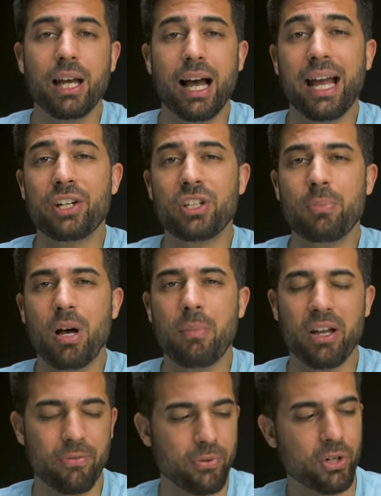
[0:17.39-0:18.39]
I actually bought
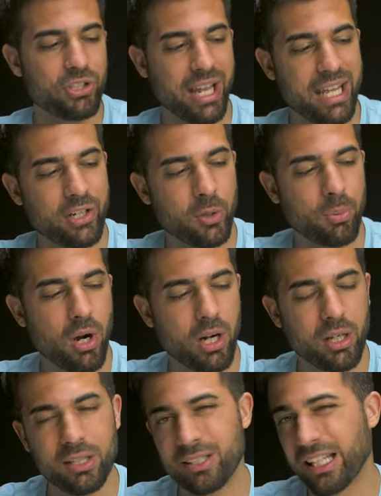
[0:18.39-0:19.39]
my first Anker
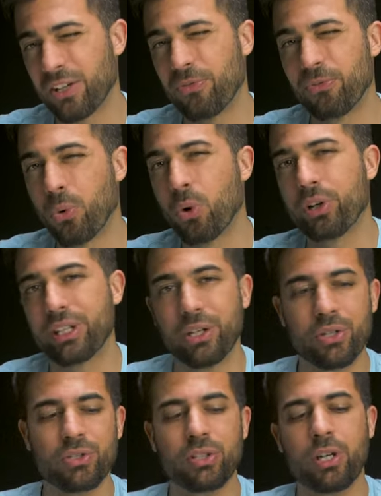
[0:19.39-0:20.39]
products like 4
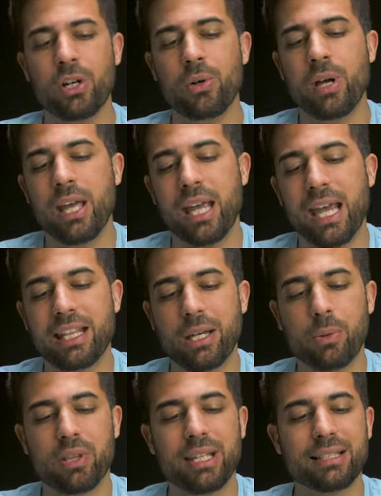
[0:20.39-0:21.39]
years ago and they
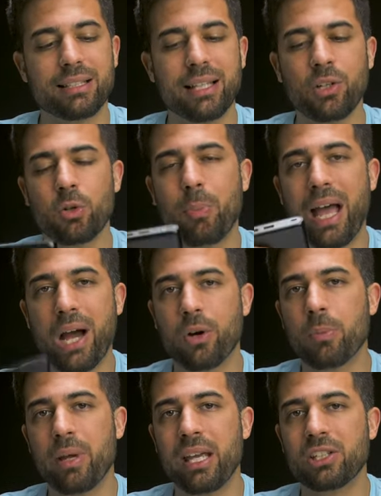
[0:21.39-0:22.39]
were these little
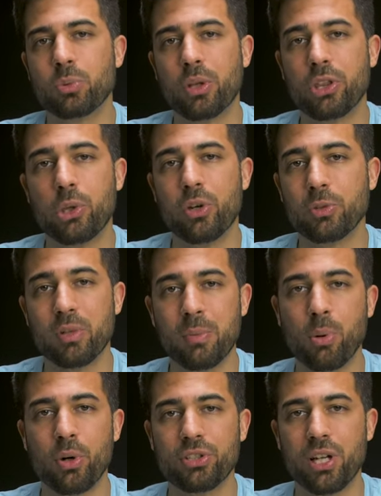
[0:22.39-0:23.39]
power banks with USB
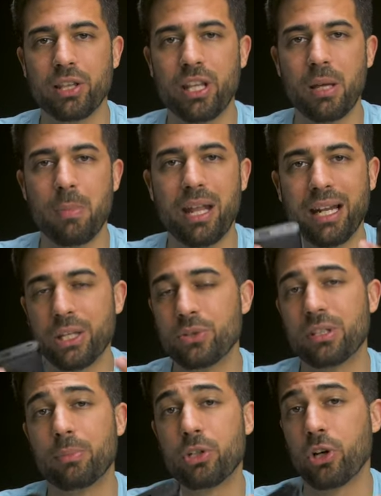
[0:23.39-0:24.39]
ports on them and I
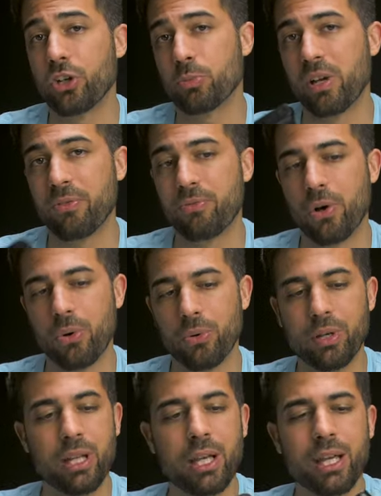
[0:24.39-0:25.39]
used them to charge my phone.
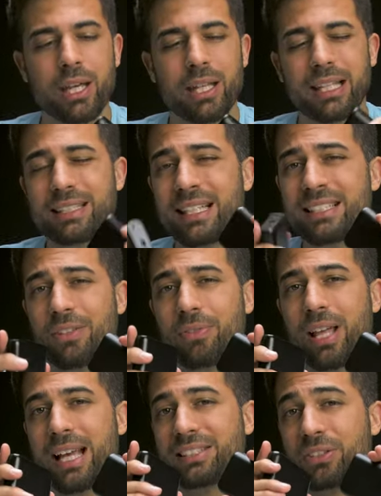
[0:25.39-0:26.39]
These things have
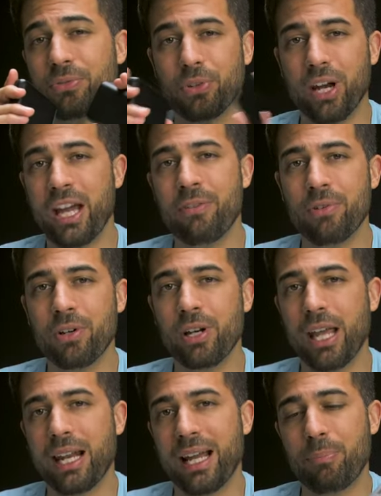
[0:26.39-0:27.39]
lasted forever
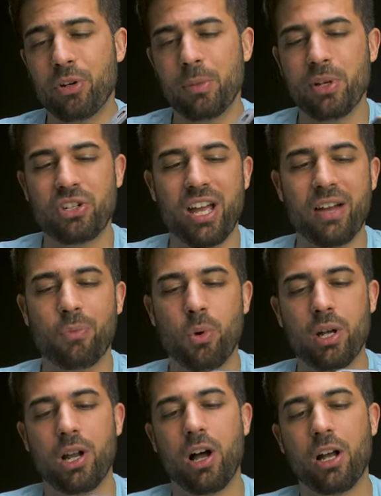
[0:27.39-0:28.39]
and I pretty much have
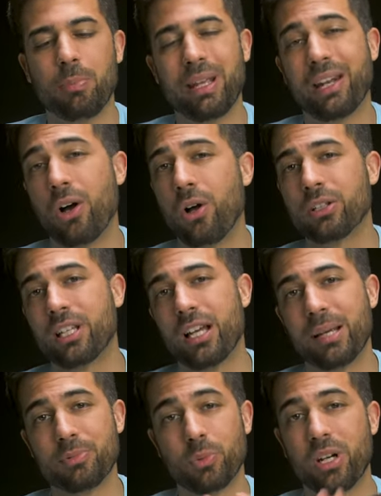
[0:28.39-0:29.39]
one on me at all
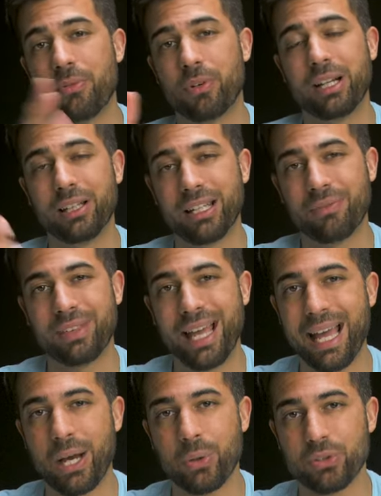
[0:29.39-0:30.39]
times whenever I leave the
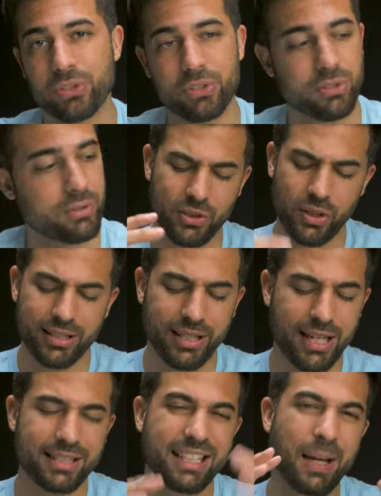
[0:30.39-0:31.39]
house. So this
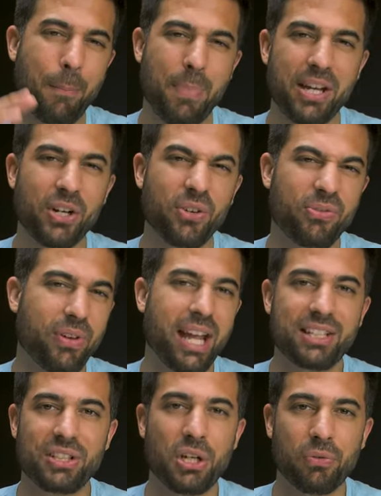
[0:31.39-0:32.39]
guy's like a bigger,
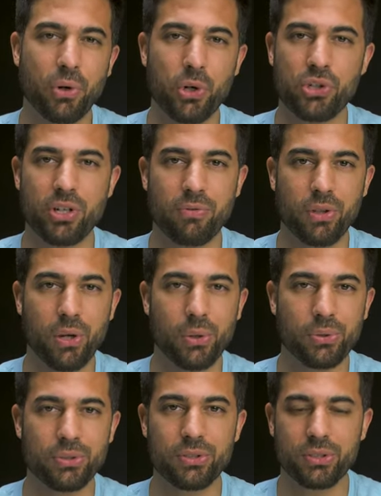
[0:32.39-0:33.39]
fancier version of
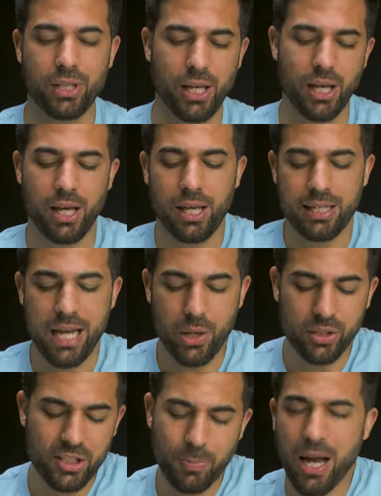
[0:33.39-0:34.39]
those. Now,
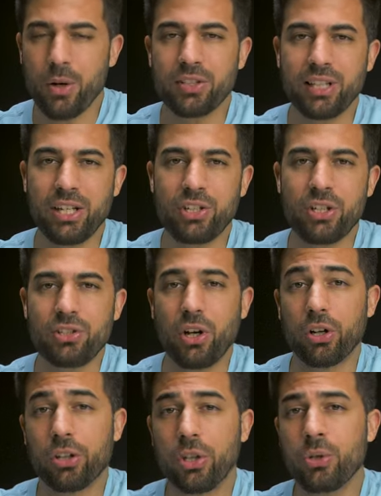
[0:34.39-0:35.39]
these power stations
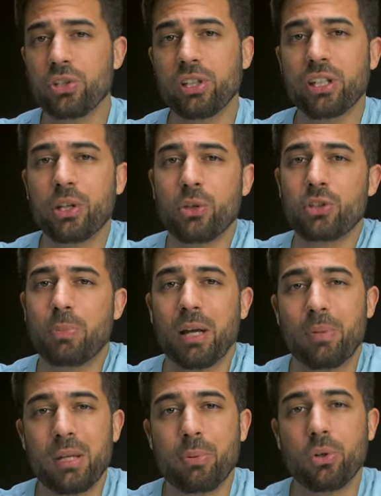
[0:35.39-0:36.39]
are usually used by
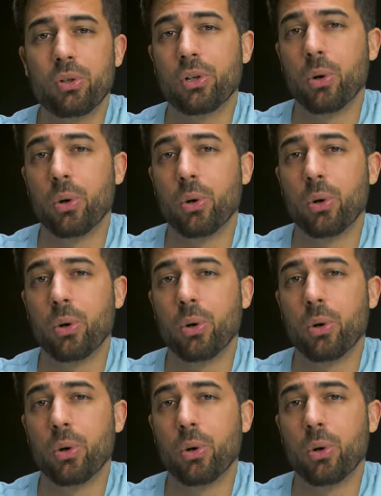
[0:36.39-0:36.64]
people who